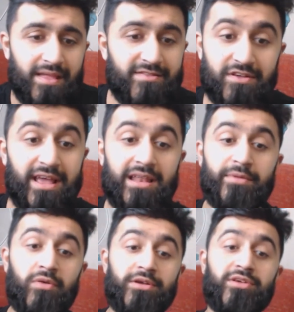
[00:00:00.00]
So yeah, let
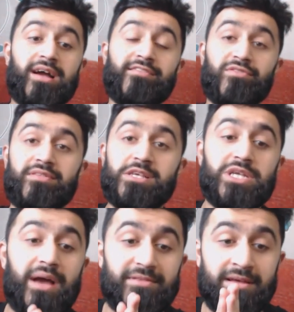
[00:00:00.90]
me know what you guys thought of this
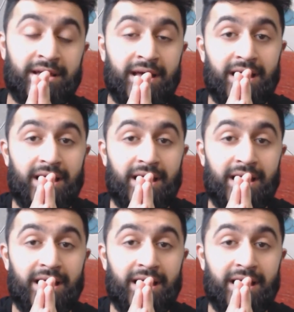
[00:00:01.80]
chapter.